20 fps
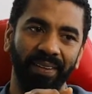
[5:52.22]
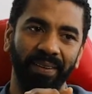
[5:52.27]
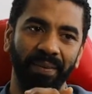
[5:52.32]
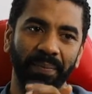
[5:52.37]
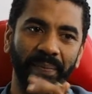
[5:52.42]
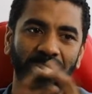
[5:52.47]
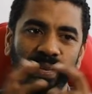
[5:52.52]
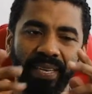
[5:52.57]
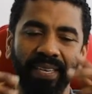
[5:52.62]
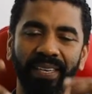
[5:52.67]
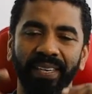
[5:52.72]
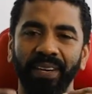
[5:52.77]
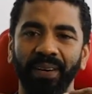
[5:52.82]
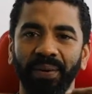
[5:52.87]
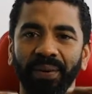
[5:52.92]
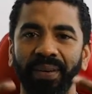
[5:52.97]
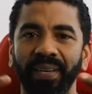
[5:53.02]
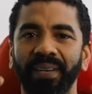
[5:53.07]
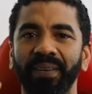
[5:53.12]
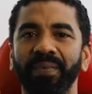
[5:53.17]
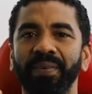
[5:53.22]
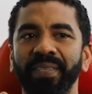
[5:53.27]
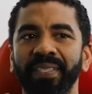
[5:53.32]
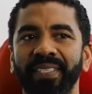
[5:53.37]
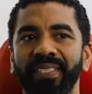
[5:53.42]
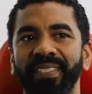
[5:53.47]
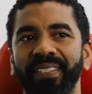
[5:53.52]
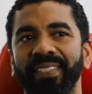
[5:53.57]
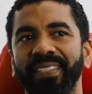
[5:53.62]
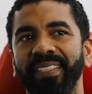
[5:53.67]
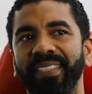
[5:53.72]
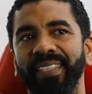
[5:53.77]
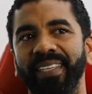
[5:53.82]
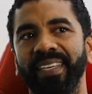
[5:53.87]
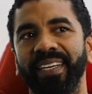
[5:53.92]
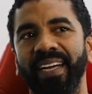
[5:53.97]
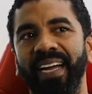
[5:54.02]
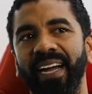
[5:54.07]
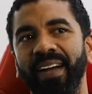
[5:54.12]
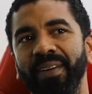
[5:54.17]
Me knowing
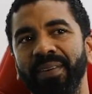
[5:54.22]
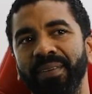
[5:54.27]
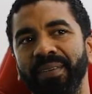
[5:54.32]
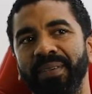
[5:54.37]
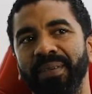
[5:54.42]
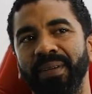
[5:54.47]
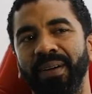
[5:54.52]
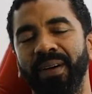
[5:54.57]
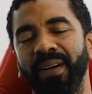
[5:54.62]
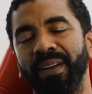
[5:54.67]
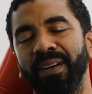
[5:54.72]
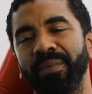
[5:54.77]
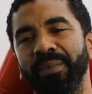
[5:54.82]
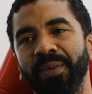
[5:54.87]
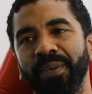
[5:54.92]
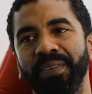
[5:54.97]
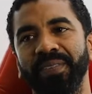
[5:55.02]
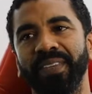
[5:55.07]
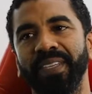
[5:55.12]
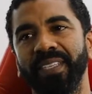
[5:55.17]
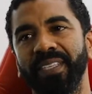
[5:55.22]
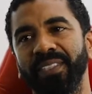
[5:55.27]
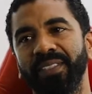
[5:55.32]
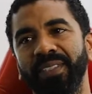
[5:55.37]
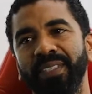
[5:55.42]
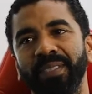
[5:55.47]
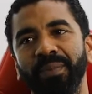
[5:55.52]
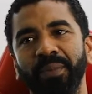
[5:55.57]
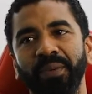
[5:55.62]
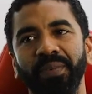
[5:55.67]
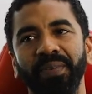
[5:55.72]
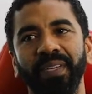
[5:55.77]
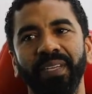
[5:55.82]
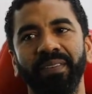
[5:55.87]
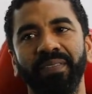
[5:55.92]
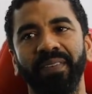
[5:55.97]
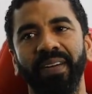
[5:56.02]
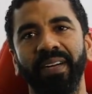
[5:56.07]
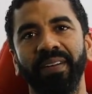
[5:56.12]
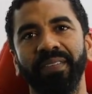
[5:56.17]
how the automotive industry is moving
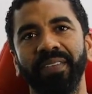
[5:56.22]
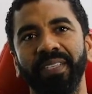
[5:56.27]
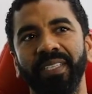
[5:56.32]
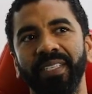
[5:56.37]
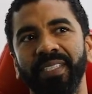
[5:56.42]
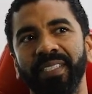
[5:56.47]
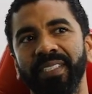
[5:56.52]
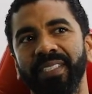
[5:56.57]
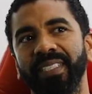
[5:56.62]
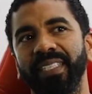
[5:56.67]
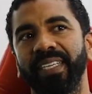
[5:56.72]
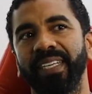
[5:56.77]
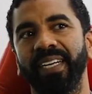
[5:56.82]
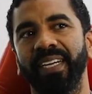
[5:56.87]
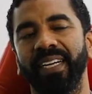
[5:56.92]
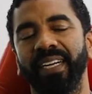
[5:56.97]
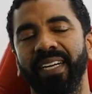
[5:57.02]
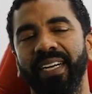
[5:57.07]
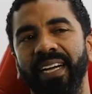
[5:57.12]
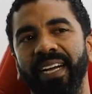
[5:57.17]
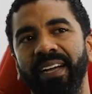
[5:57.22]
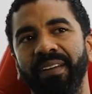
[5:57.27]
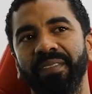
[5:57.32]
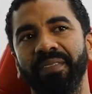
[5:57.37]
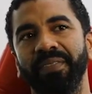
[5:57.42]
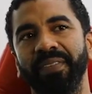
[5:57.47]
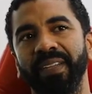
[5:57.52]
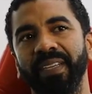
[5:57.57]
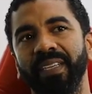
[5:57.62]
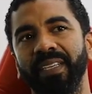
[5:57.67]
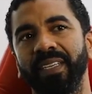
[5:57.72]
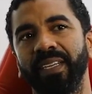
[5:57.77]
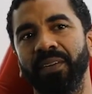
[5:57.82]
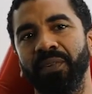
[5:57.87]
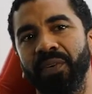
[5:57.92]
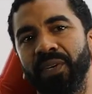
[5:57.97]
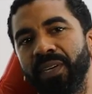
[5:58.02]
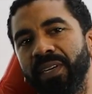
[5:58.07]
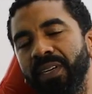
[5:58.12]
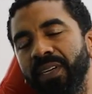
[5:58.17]
in 5 years, I have a feeling that
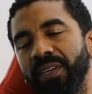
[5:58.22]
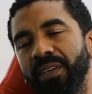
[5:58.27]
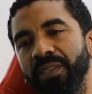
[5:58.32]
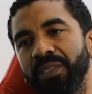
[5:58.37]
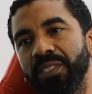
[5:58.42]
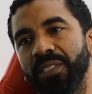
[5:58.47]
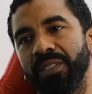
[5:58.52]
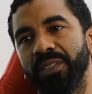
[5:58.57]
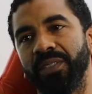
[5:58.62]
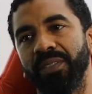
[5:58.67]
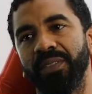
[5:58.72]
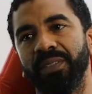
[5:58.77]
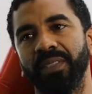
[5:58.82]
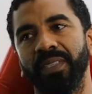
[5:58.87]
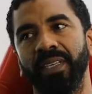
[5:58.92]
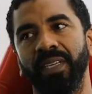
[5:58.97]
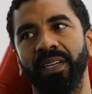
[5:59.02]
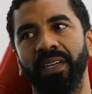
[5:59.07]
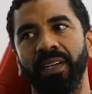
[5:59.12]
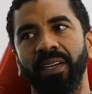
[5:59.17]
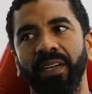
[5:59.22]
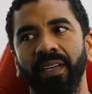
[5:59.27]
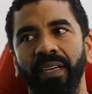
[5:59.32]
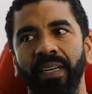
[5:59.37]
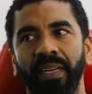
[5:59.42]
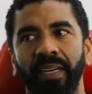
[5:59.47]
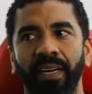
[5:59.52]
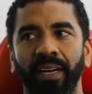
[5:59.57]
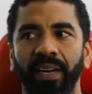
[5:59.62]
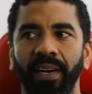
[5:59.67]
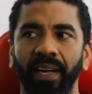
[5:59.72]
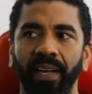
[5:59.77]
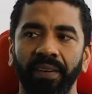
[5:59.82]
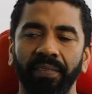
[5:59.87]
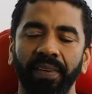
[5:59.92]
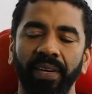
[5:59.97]
we're going to go to a lot of